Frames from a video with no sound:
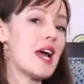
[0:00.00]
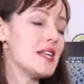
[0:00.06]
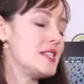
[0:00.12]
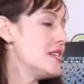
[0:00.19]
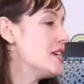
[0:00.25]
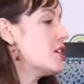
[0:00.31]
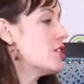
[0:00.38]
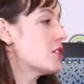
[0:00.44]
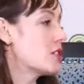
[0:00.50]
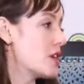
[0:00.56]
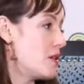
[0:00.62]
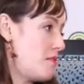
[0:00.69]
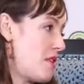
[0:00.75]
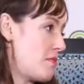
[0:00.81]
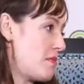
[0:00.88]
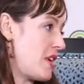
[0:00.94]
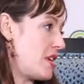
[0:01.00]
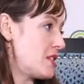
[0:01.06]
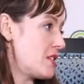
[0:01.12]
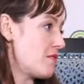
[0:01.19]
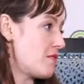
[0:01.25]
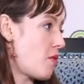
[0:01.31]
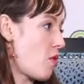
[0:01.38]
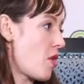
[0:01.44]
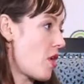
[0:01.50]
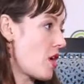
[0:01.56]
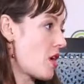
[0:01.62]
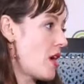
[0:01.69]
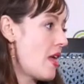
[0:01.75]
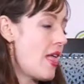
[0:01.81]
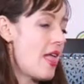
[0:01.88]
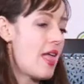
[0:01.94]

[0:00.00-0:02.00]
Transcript: idea or commitment for